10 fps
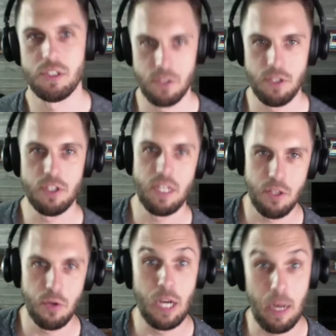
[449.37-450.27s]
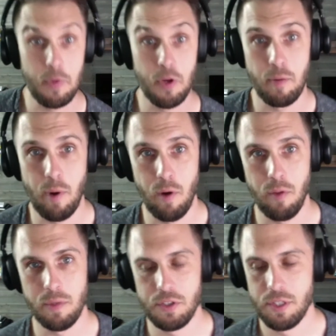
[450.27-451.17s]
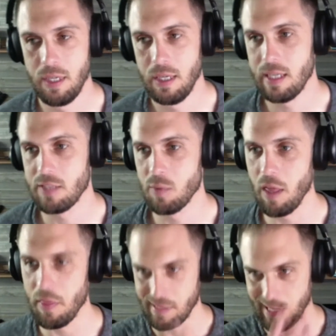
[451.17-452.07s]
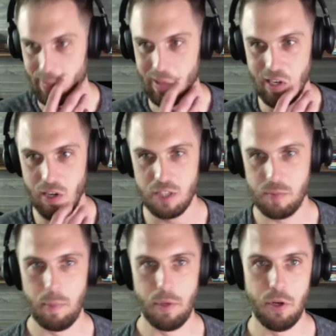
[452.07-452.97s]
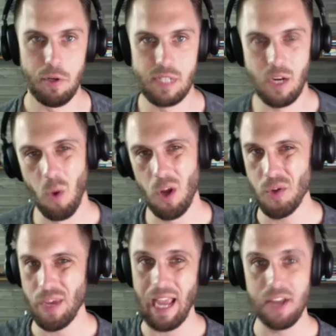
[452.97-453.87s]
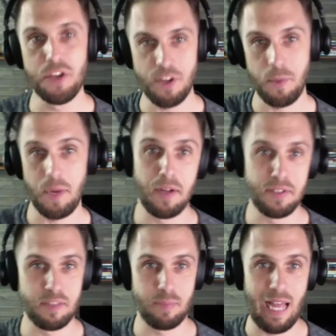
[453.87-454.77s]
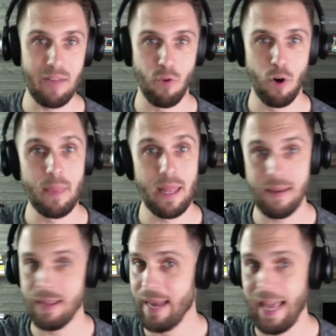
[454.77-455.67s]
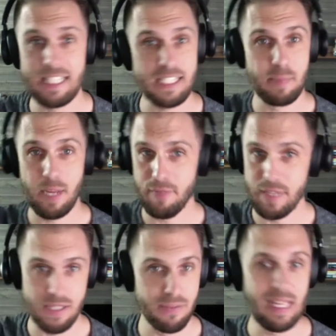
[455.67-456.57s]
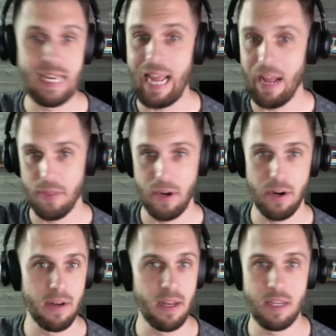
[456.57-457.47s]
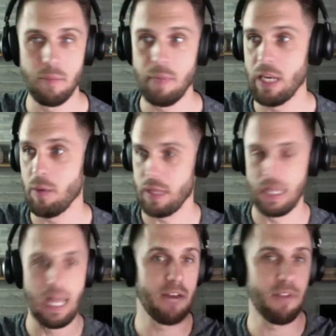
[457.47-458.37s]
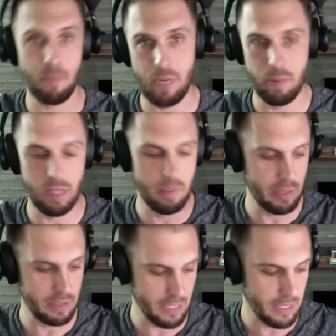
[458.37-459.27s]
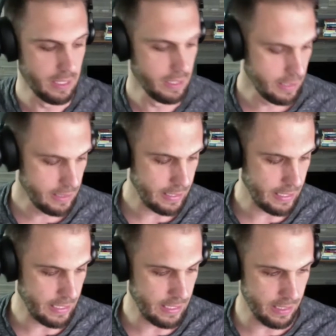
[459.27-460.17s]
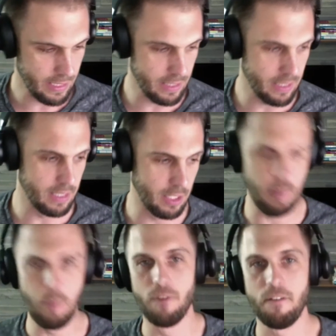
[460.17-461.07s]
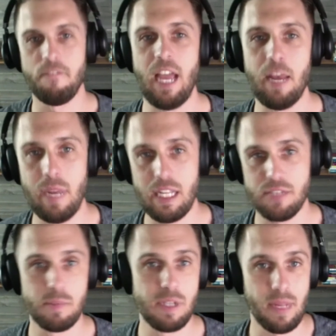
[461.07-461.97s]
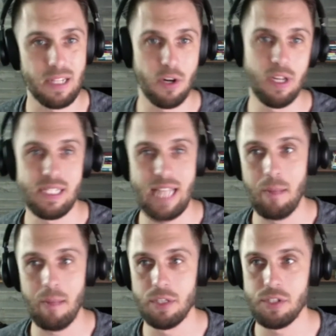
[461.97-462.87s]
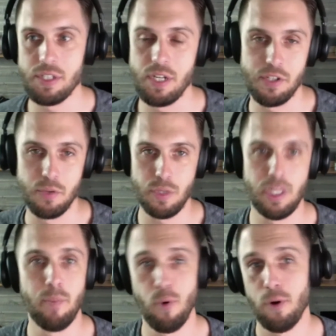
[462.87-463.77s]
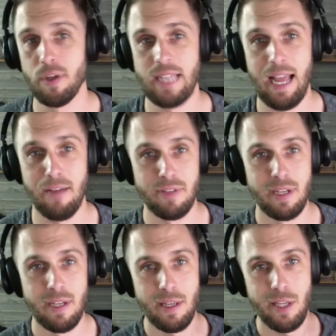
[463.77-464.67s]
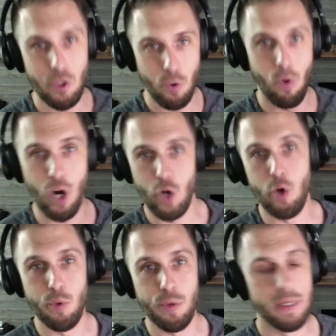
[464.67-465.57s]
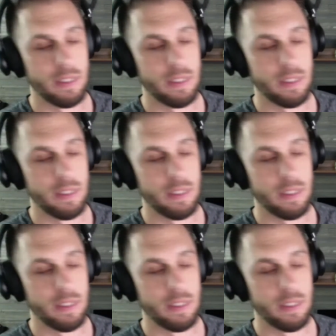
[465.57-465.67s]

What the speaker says: you ended up doing both, which is one of the things I really encourage people to do, is like, while you can use someone else's platform, that it has its benefits of getting out there and competing with a lot of other people and building a little bit more of a fan base from something that's already established. It's also really important to have your own